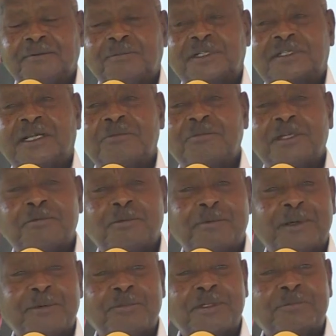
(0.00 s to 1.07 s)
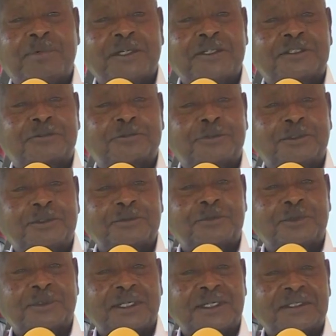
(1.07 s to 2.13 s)
But how many people have been punished
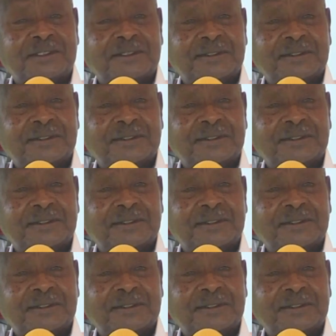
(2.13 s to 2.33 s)
for that?